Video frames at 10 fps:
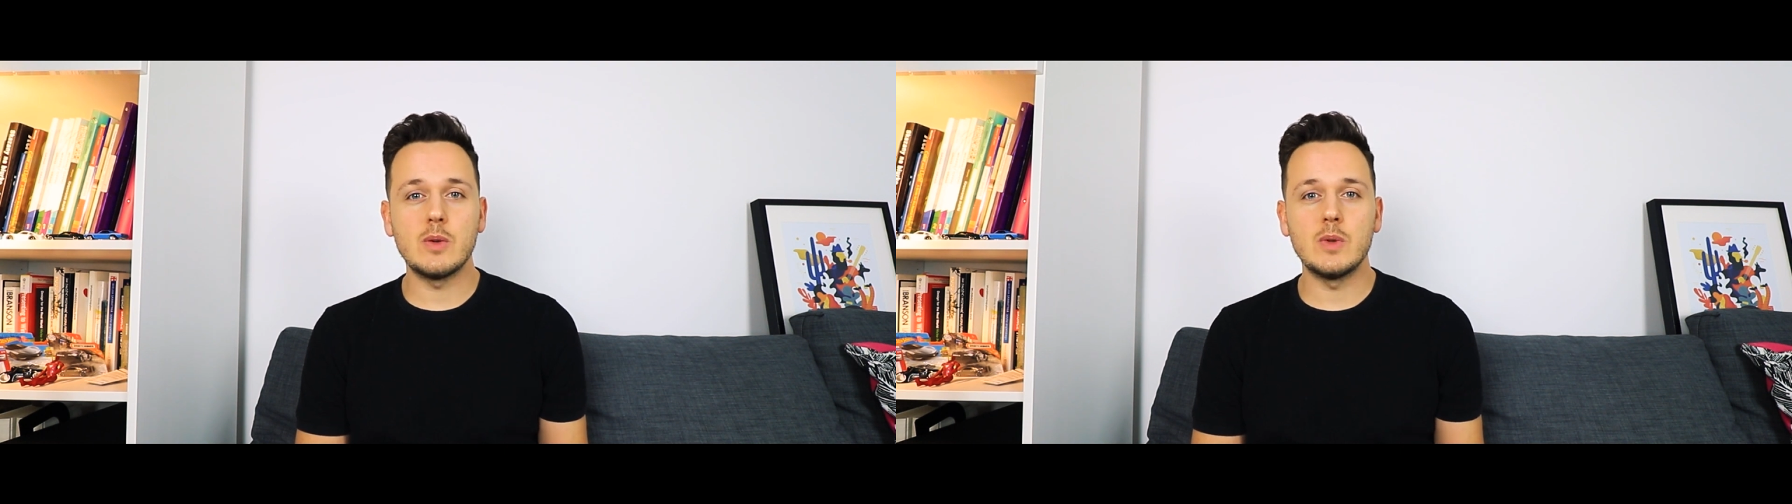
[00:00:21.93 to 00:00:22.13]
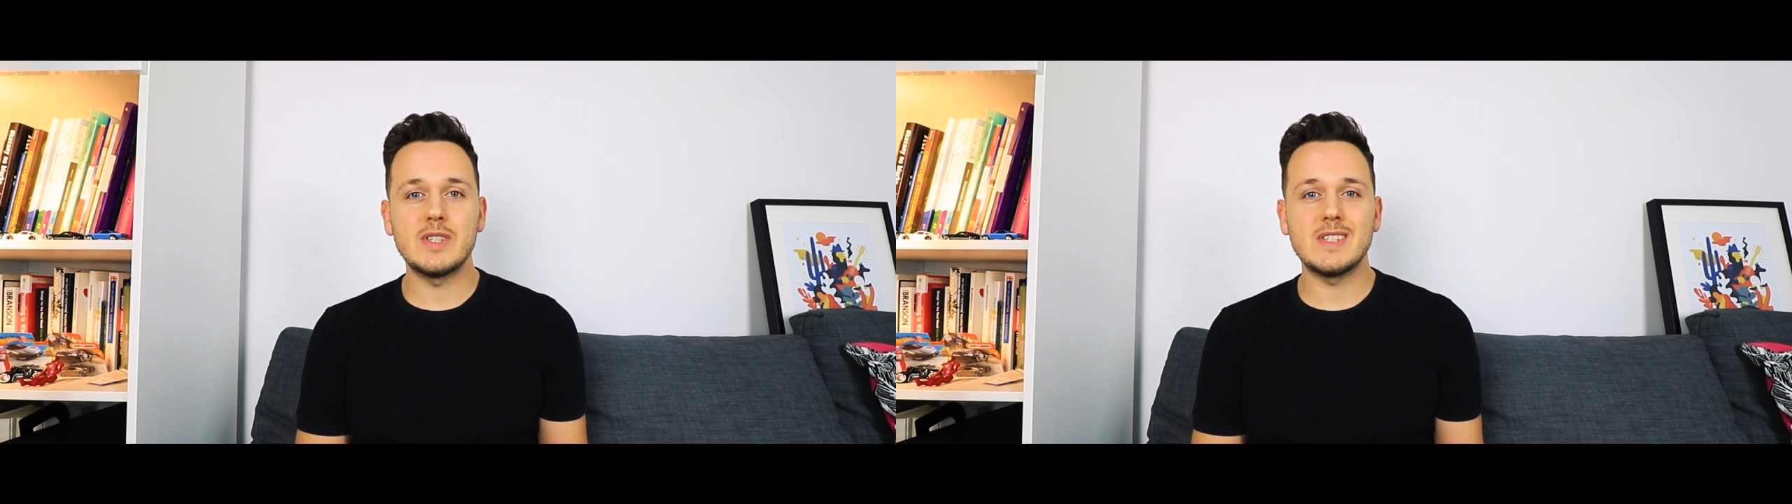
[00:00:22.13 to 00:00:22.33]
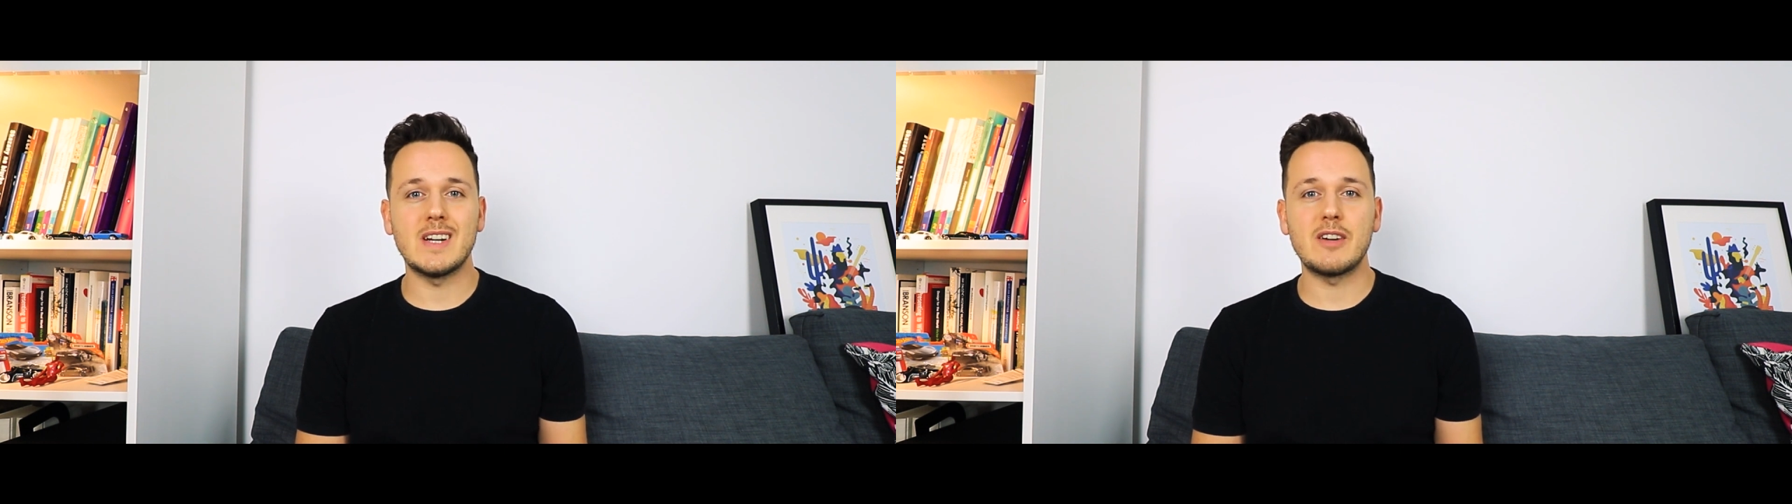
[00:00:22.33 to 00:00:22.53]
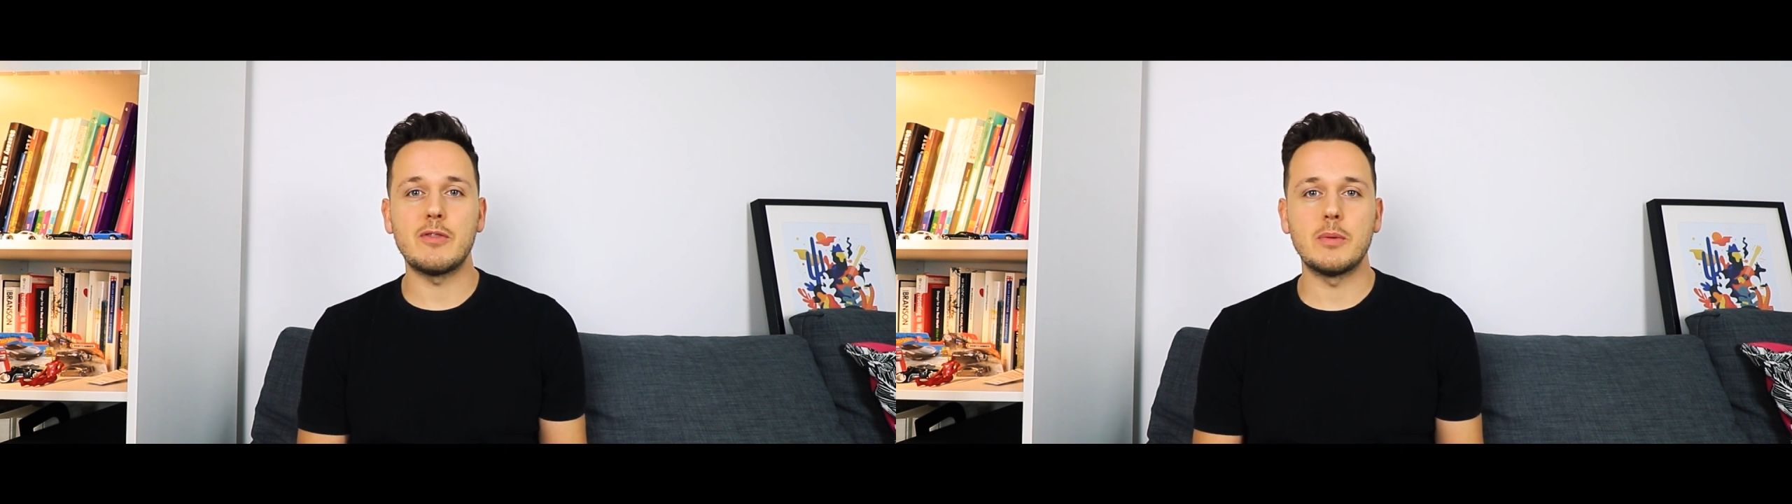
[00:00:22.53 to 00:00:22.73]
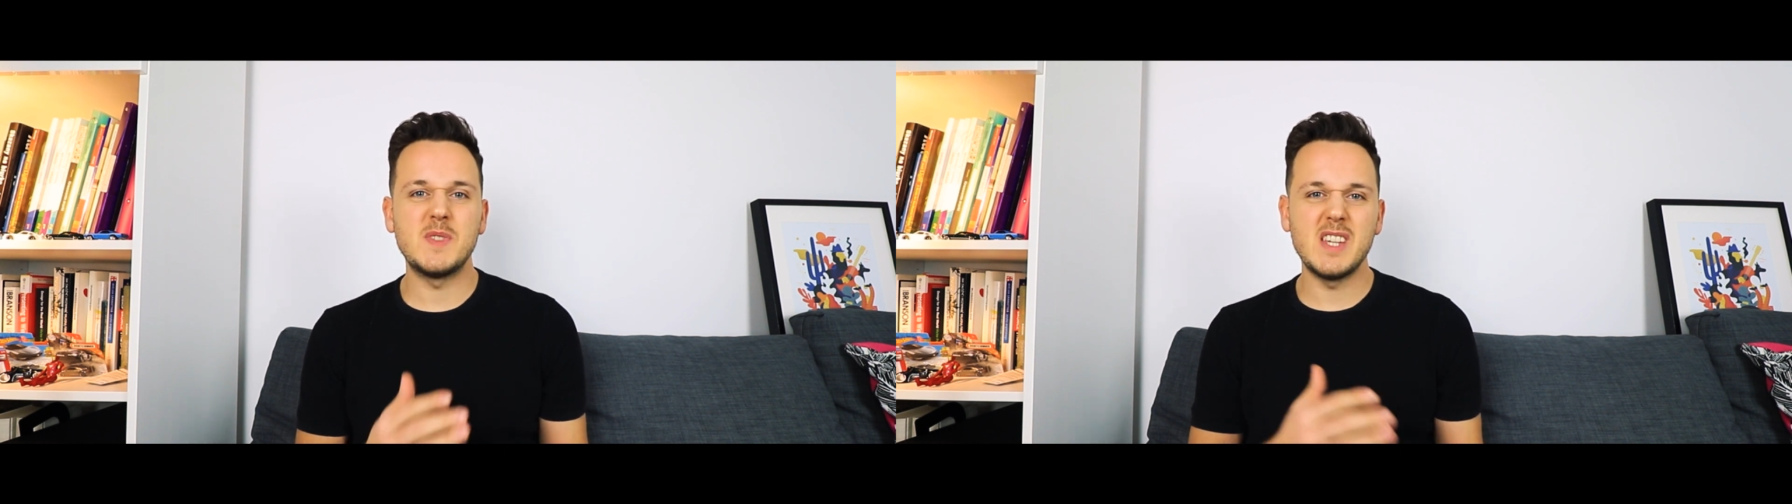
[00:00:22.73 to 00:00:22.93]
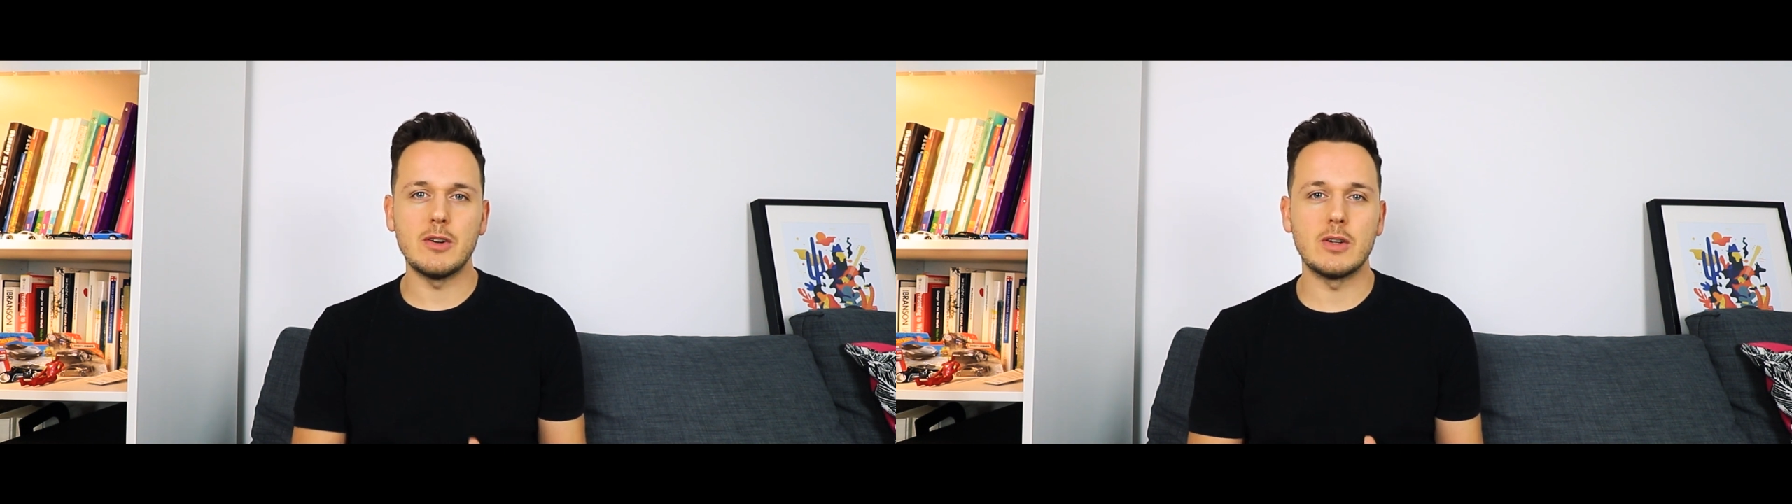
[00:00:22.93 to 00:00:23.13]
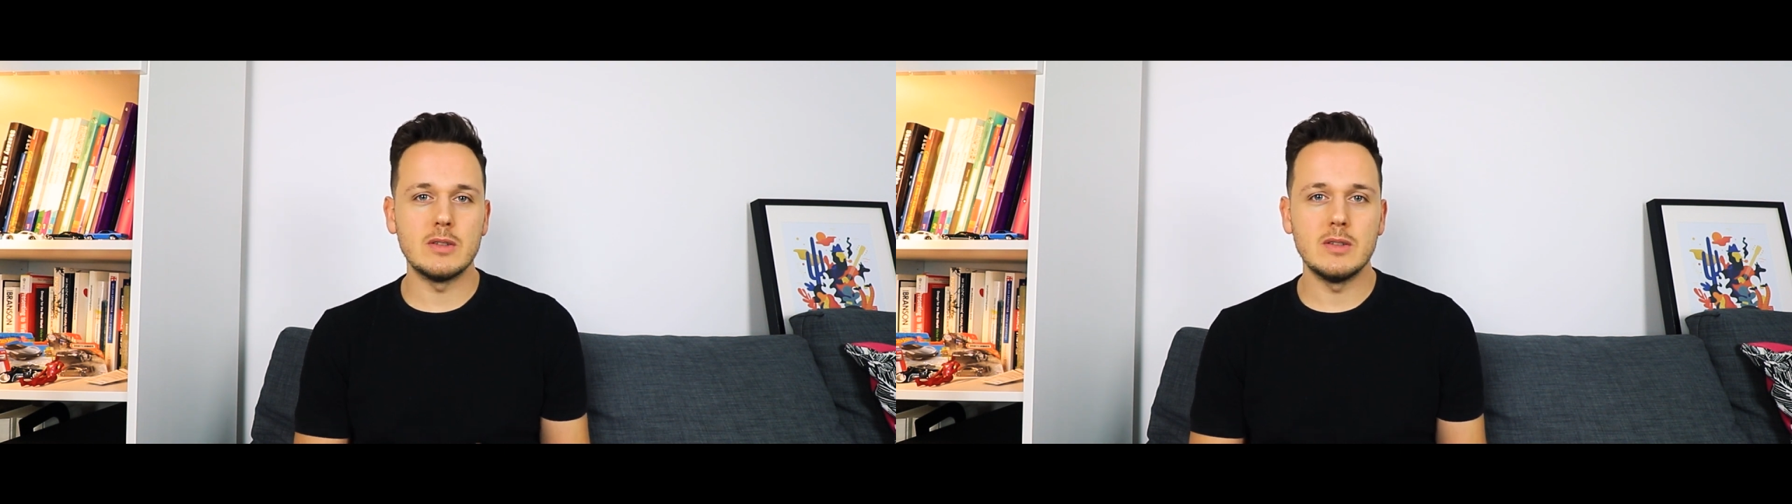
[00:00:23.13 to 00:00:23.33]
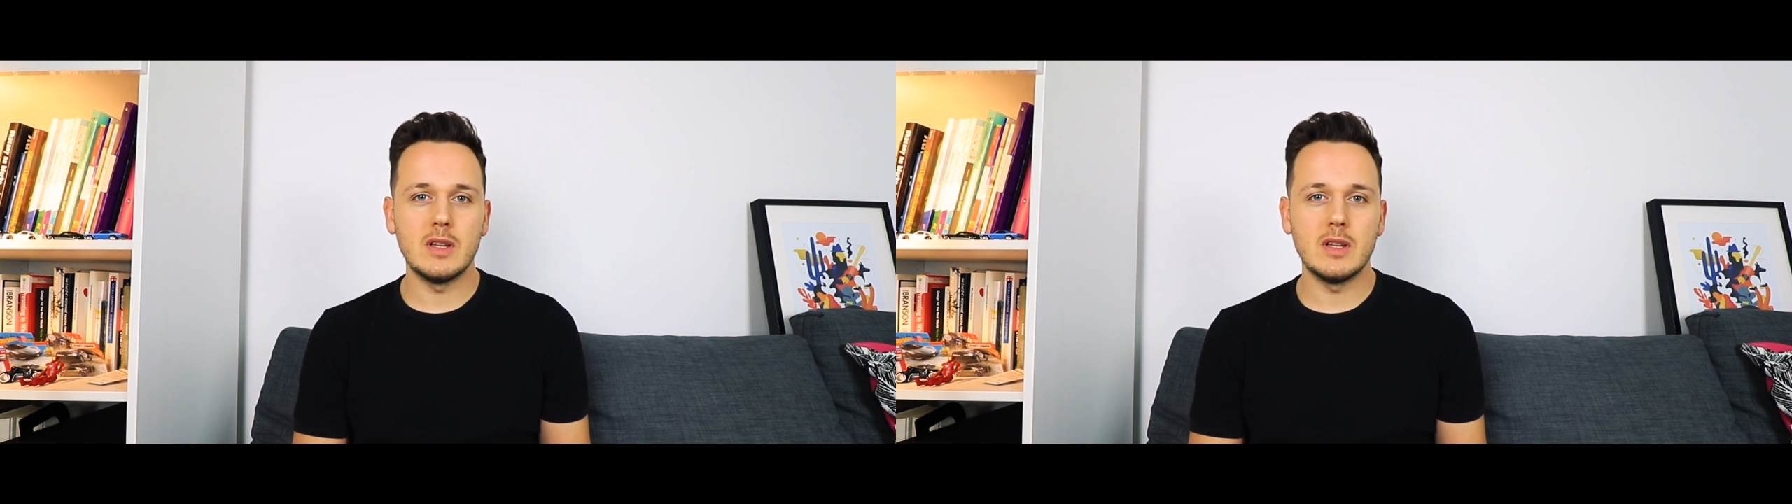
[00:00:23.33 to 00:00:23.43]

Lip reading: you will start from zero,